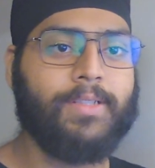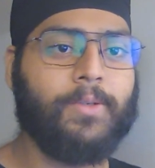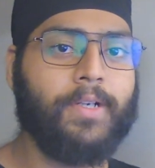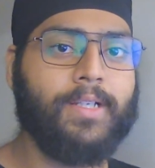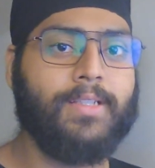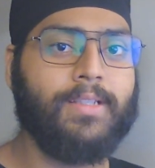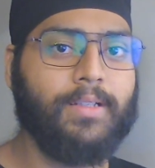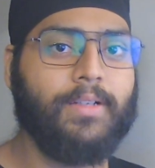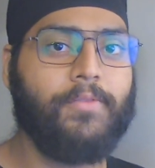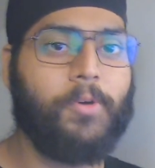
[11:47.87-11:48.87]
sockets
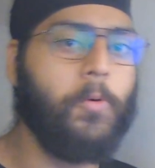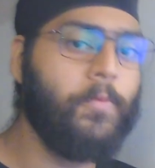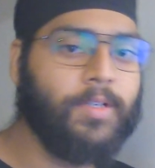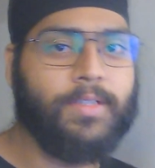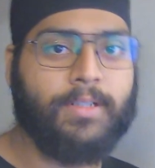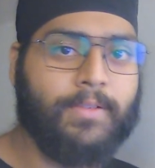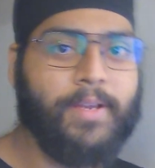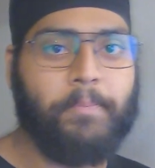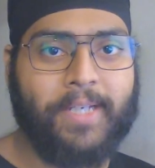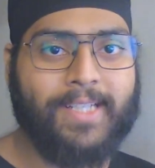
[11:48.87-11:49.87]
over the
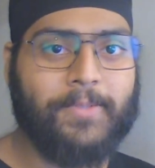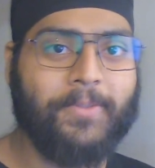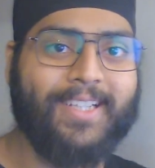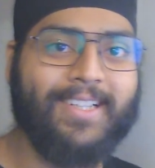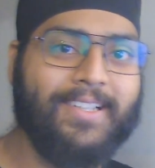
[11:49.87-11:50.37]
web page as well.